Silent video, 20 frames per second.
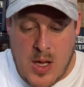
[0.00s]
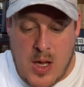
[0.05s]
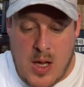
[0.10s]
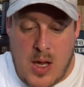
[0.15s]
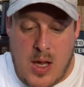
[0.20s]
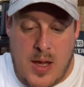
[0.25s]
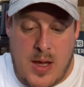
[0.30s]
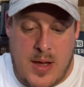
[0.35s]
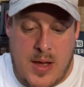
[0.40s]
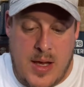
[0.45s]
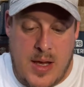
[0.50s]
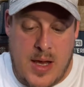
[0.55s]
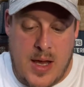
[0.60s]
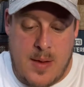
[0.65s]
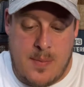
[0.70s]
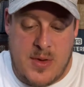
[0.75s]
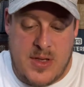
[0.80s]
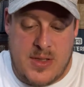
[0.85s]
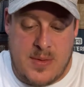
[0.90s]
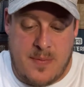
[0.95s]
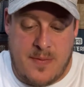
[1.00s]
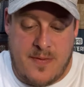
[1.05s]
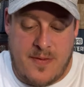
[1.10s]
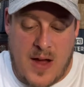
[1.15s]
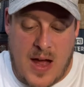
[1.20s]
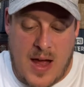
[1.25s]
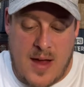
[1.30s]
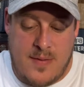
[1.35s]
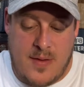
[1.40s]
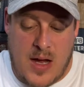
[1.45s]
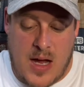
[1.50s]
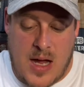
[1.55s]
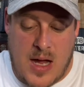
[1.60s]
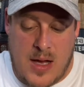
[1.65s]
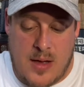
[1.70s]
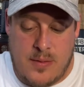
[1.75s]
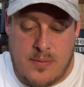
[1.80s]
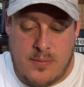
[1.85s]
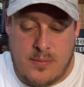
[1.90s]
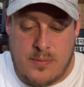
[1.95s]
And then they gave me some
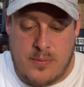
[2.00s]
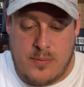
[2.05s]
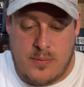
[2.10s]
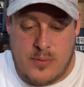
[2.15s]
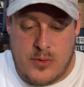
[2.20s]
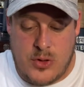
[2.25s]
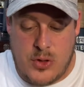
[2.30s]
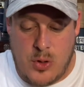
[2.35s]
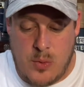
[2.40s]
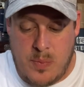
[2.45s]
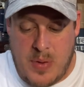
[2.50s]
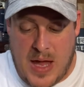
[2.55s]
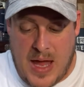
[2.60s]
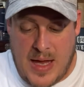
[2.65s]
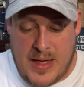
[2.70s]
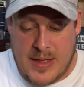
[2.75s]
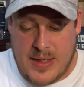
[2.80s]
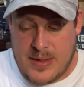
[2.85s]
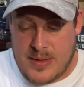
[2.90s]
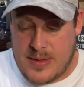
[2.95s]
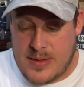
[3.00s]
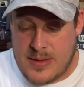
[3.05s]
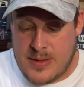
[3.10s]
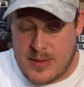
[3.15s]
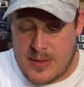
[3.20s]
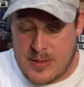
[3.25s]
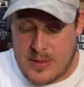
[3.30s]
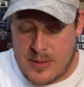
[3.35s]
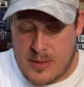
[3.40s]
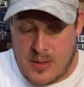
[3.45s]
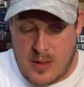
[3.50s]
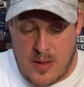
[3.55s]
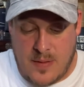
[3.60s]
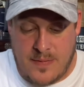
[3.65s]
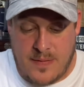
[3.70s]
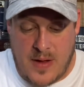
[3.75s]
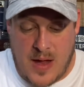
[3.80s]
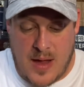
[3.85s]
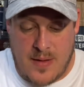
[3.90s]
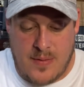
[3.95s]
5-aught, two packets of
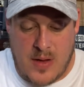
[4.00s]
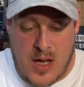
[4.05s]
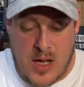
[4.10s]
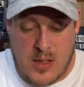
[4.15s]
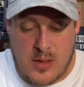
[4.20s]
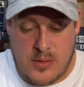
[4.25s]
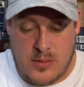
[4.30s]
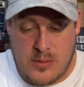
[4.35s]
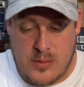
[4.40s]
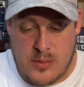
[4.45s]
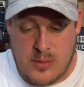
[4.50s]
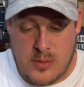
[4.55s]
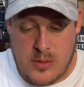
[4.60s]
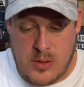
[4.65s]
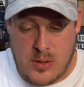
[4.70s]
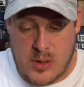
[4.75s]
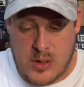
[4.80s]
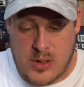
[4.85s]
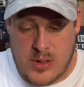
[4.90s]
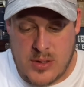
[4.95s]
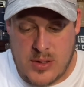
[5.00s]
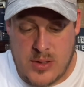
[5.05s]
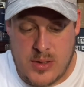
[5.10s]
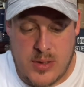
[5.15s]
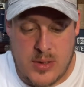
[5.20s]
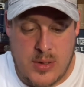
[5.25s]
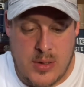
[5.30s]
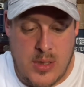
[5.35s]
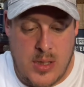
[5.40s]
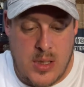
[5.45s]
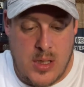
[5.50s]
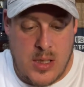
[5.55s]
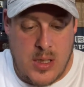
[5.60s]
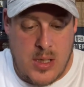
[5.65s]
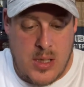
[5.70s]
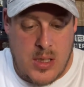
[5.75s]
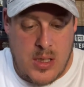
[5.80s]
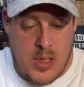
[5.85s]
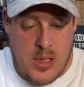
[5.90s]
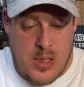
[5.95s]
5-aught hooks.
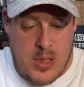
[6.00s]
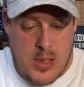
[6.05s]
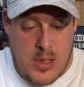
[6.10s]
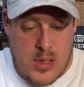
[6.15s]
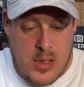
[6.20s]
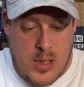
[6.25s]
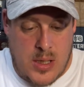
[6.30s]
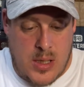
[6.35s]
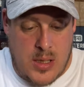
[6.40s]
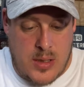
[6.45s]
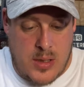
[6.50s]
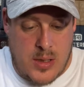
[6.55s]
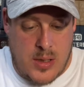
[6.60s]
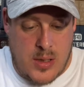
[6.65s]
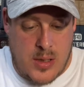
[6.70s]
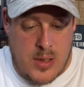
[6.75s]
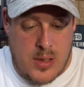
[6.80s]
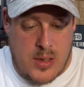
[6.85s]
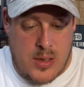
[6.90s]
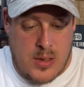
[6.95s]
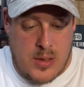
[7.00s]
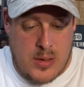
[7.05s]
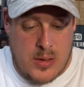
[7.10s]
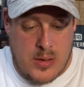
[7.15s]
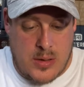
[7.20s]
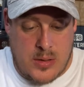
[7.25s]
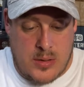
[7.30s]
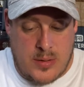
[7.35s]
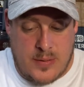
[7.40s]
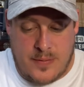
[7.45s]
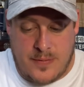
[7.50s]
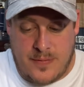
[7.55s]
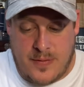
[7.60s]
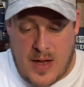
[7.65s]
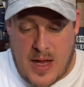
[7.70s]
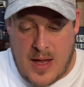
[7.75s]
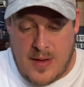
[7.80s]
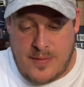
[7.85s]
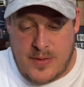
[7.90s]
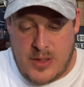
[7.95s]
And there's
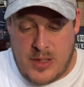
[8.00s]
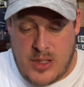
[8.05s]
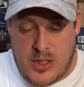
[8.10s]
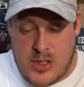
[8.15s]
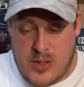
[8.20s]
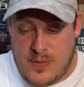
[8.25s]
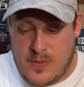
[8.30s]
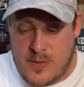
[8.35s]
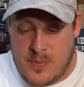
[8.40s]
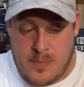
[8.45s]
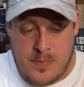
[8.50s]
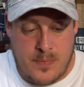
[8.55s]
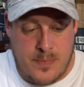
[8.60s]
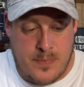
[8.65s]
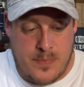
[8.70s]
five in each of them.